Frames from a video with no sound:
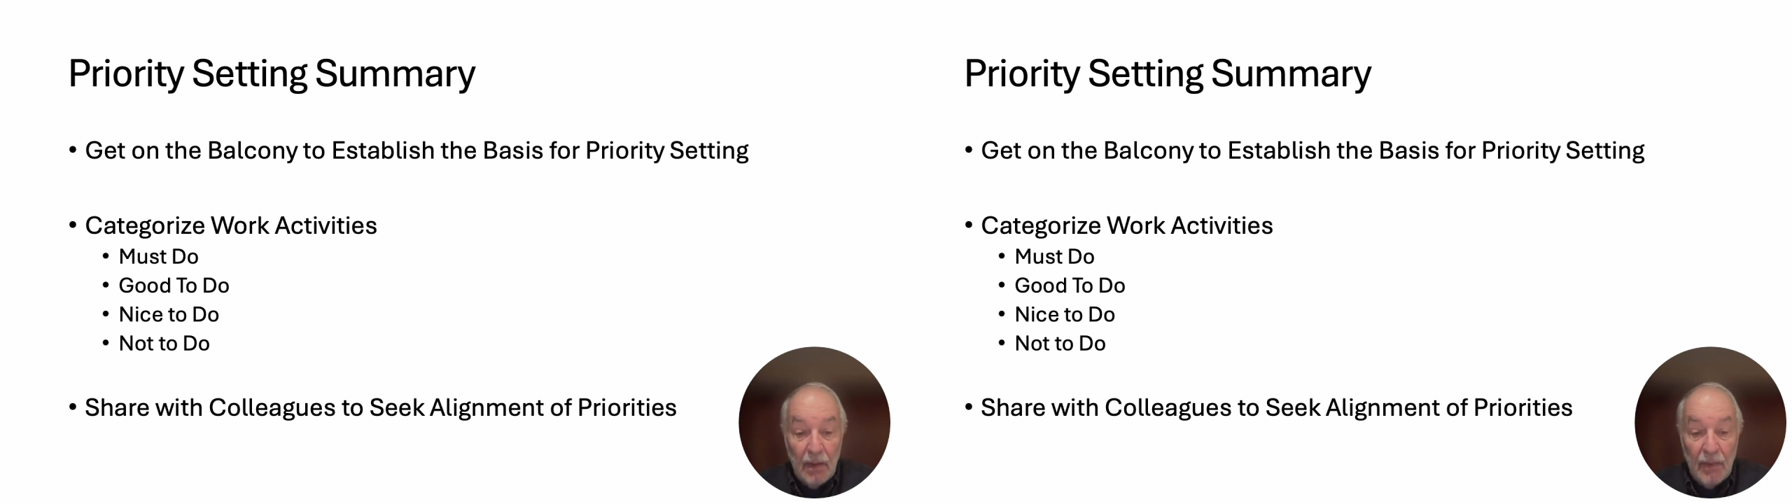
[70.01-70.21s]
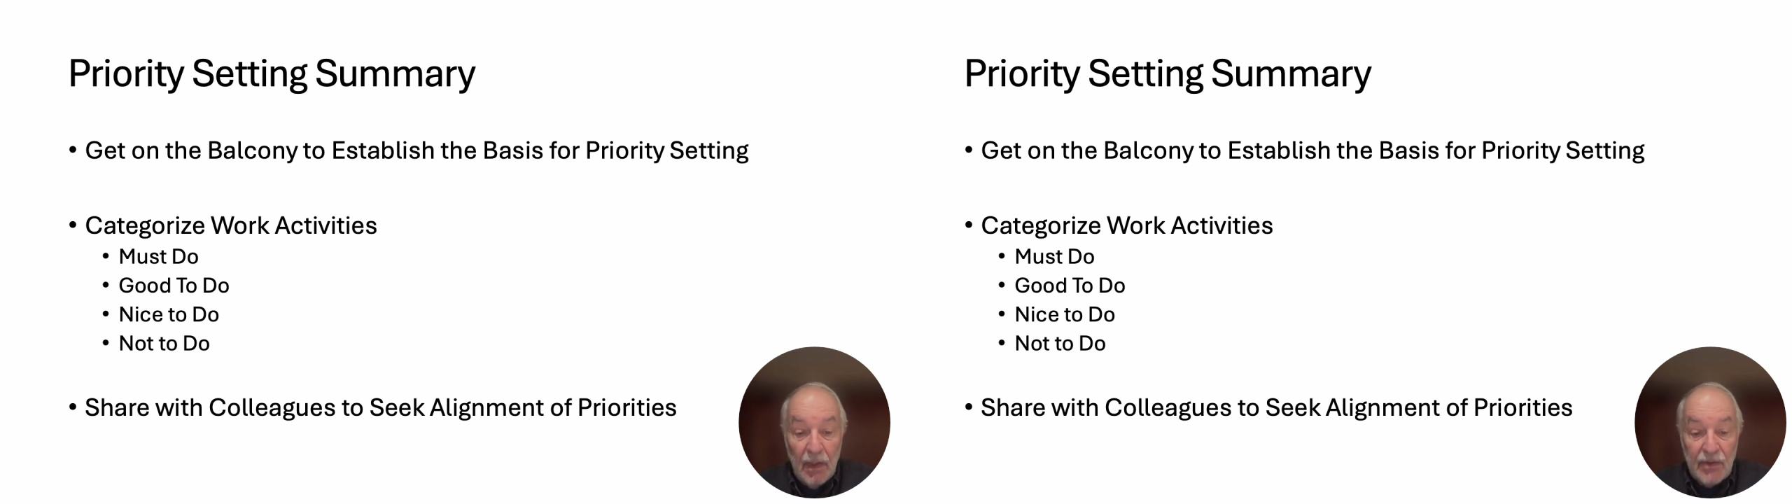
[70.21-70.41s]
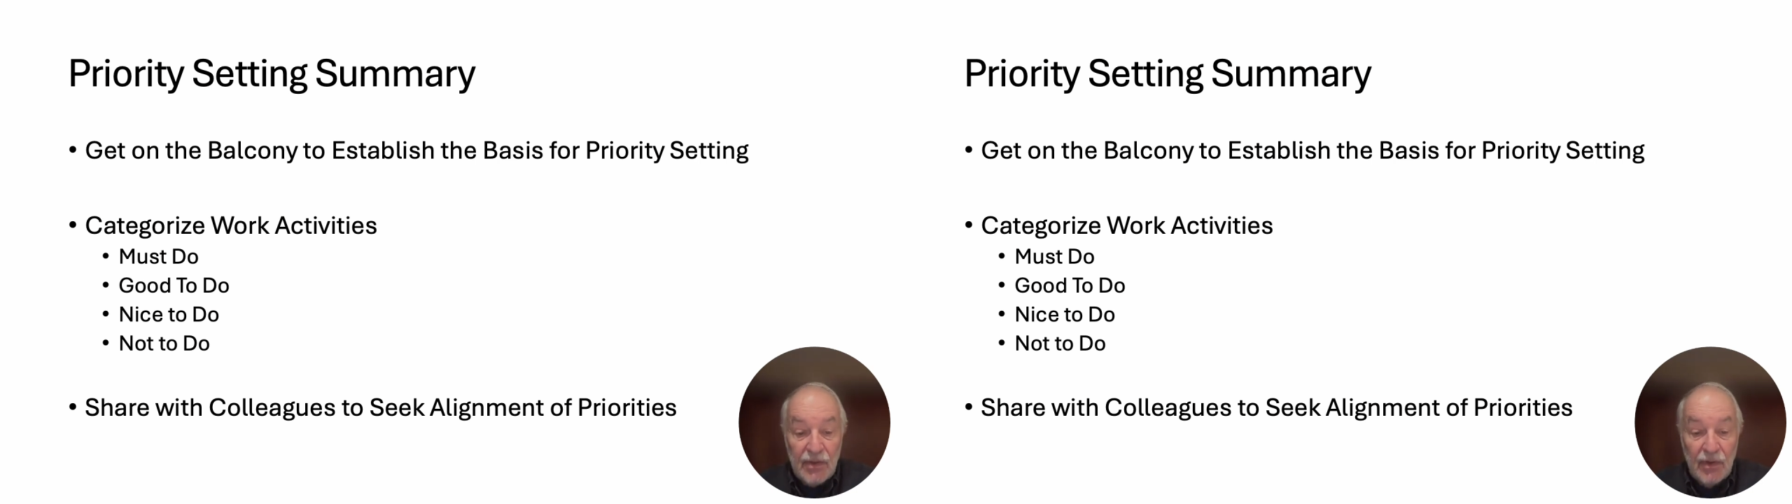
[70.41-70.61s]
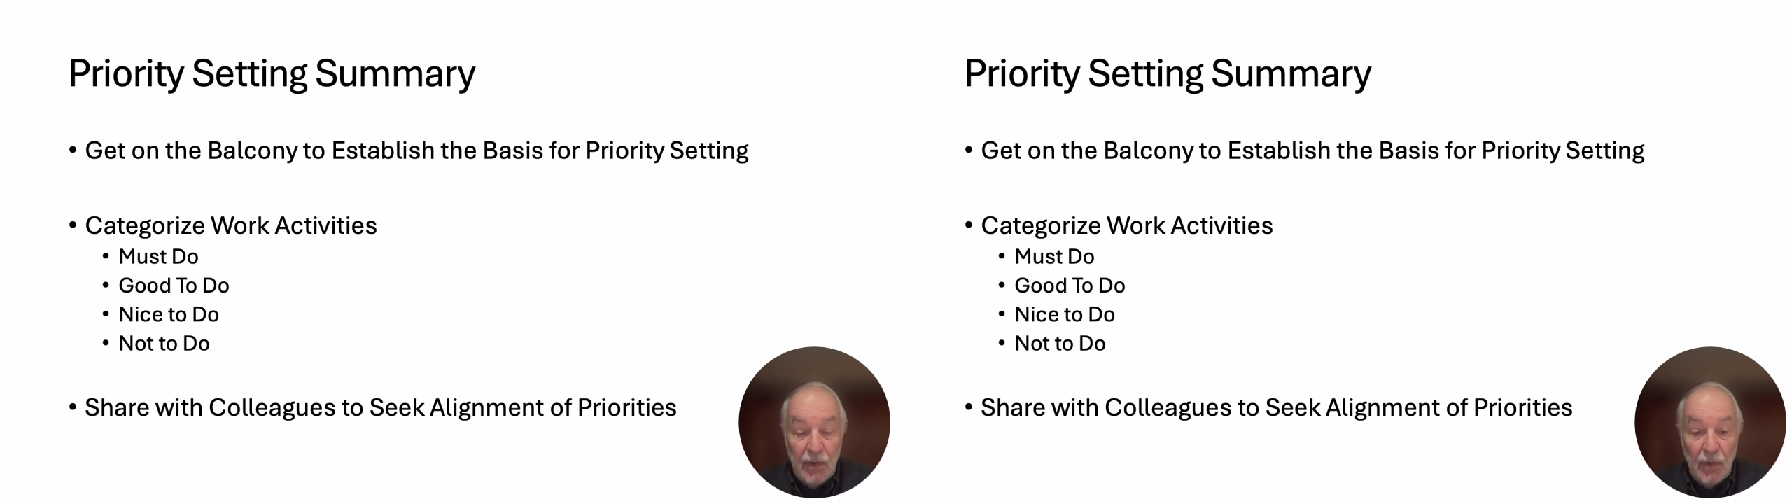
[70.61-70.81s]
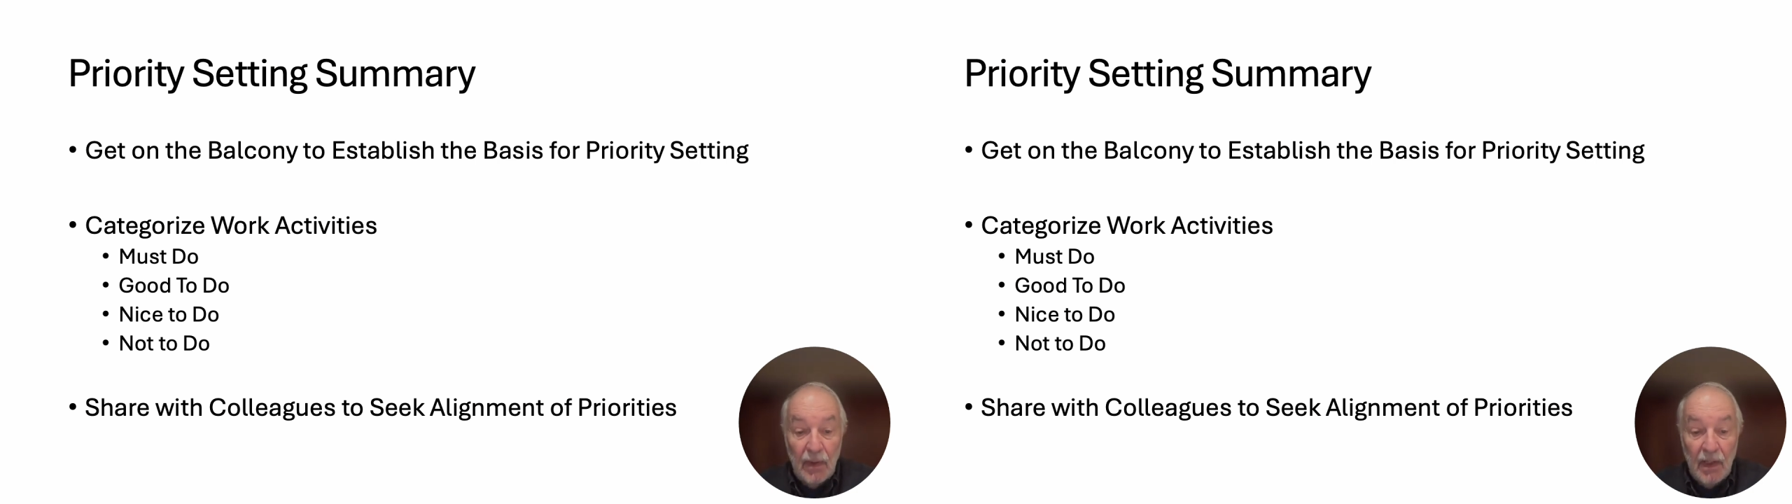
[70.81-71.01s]
amongst
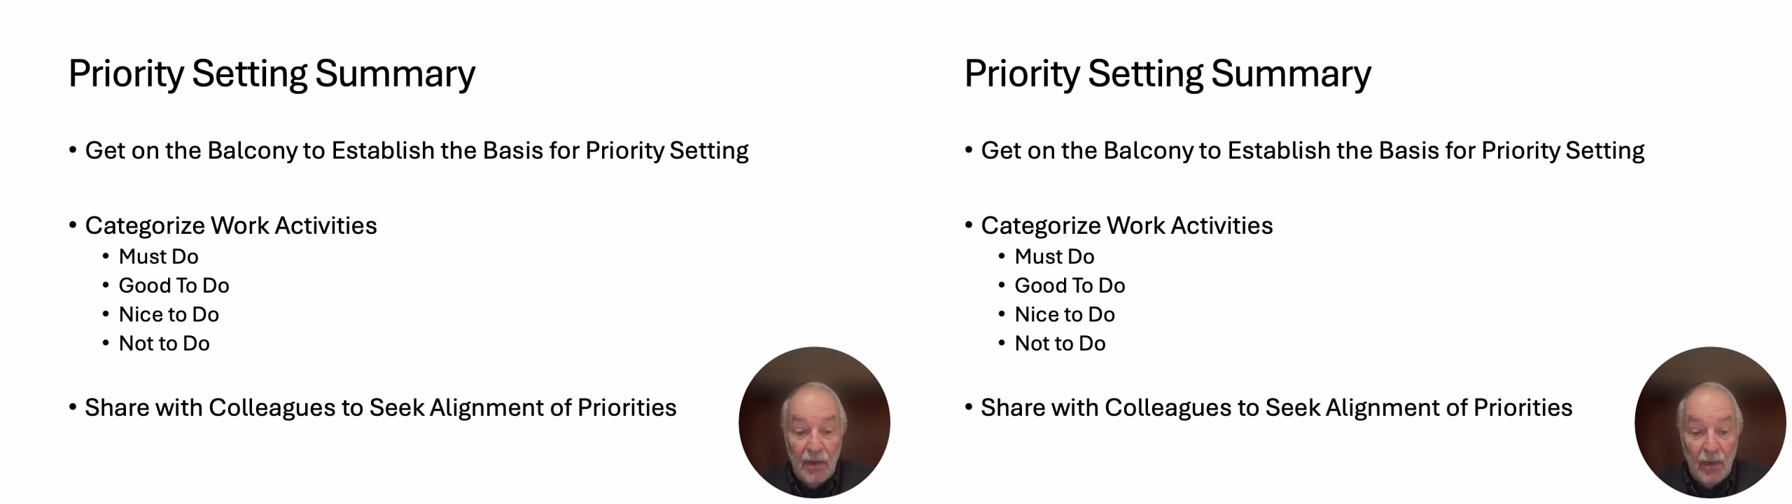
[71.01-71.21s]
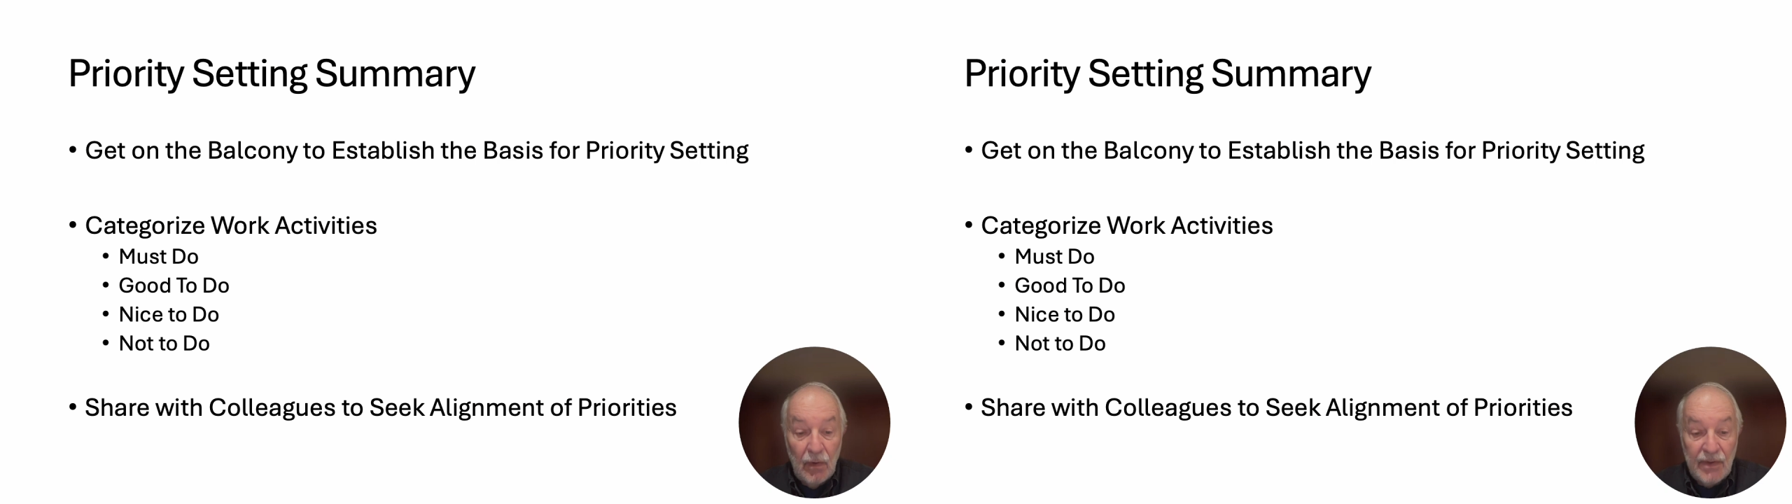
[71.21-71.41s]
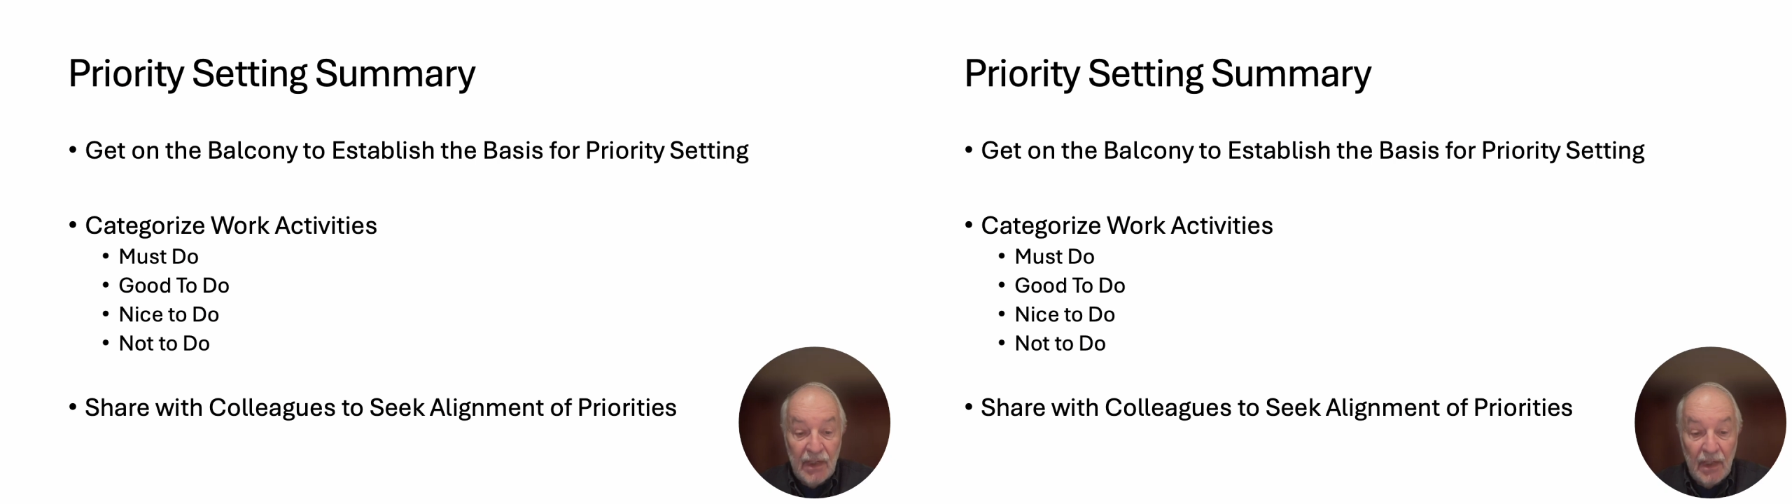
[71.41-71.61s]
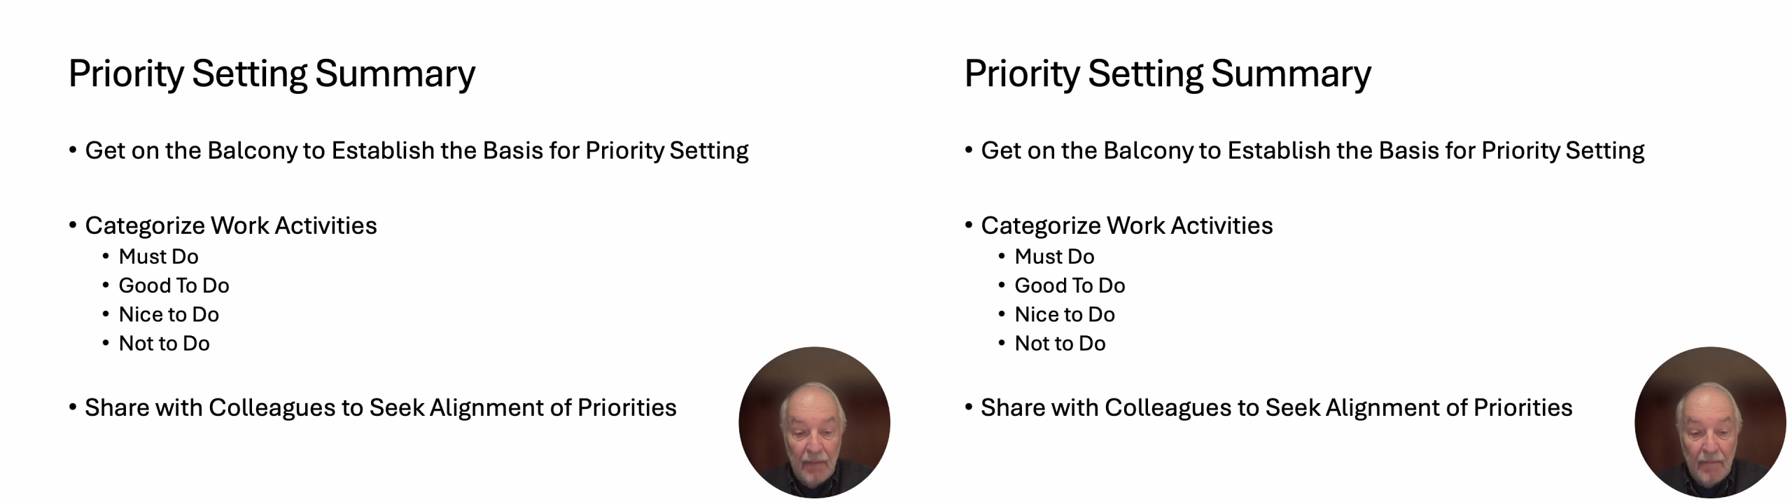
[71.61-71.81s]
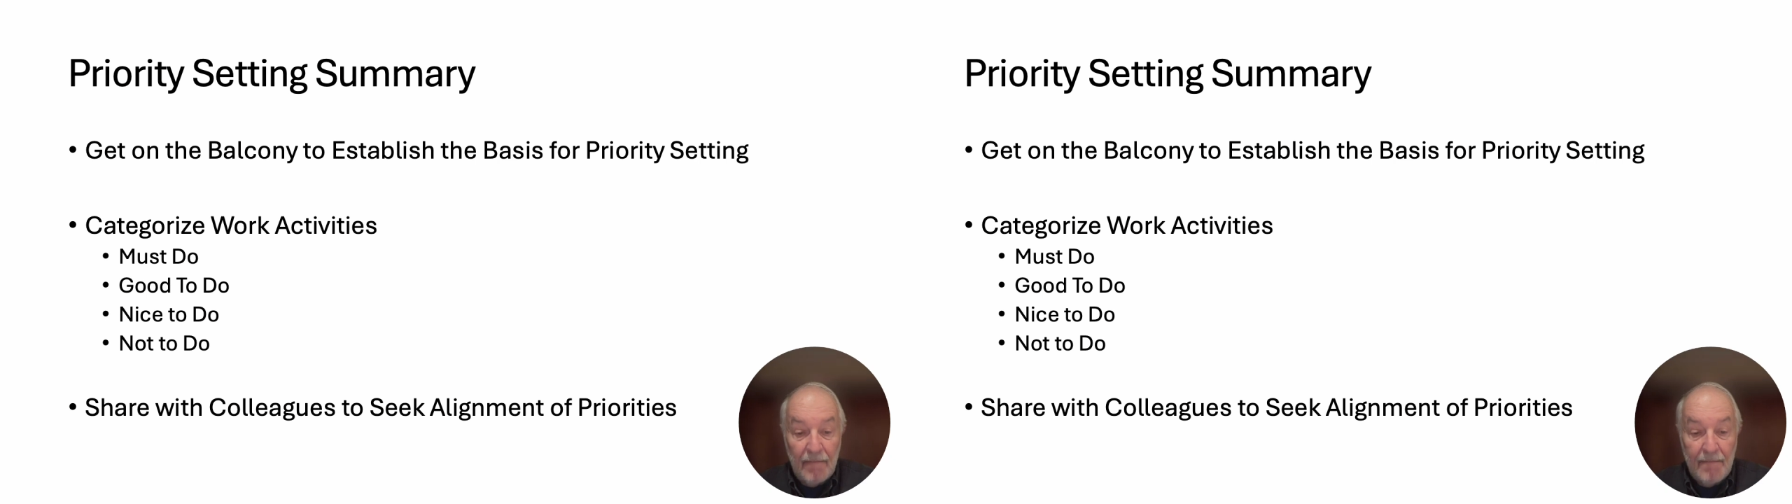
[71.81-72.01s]
you and your team.